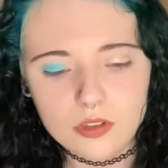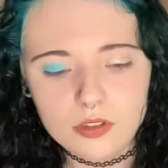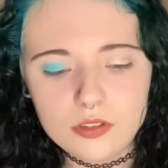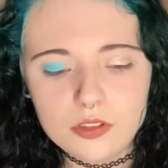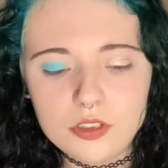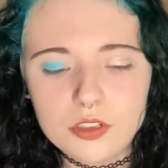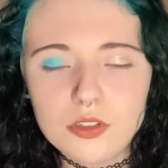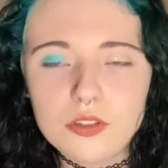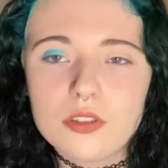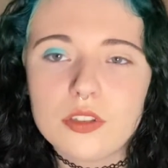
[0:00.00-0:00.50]

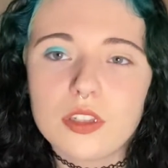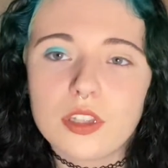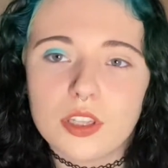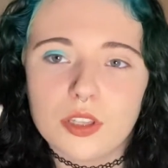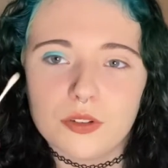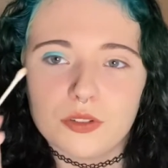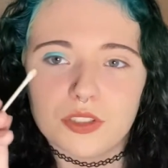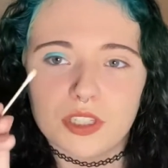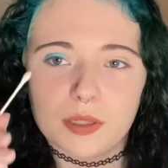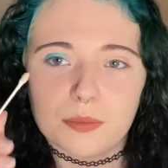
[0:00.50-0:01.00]
Just used a
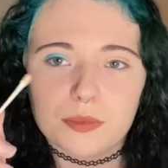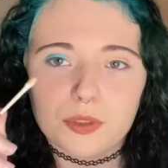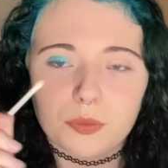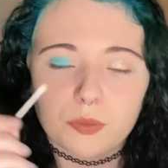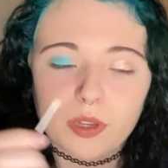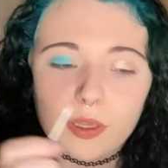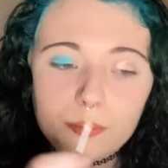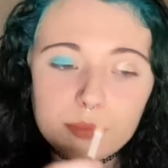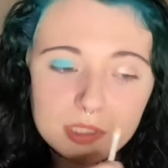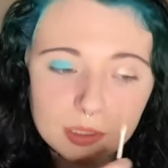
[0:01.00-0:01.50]
Q-tip to
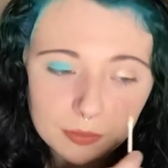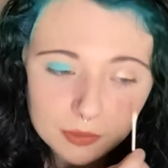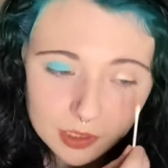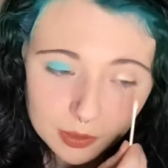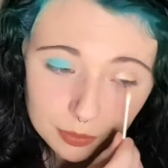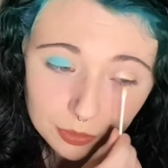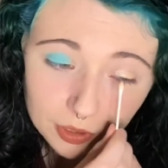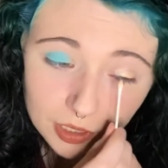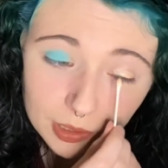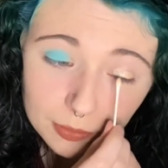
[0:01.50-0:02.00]
wipe some of the
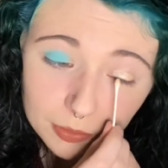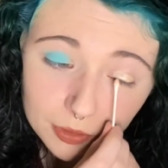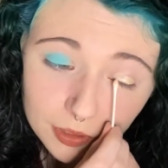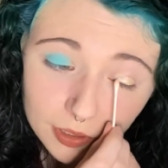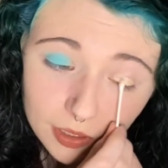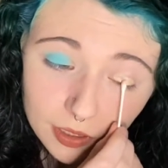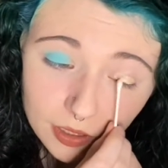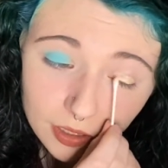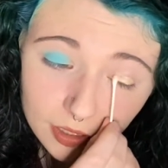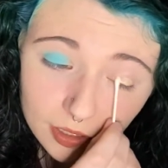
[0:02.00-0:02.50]

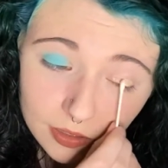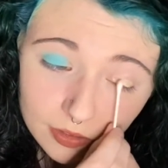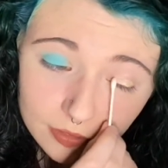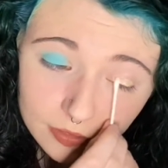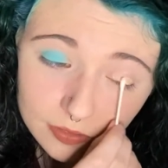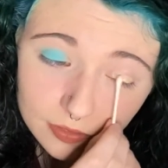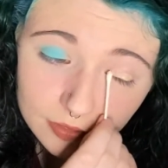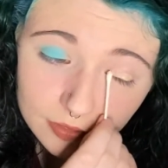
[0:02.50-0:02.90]
primer off.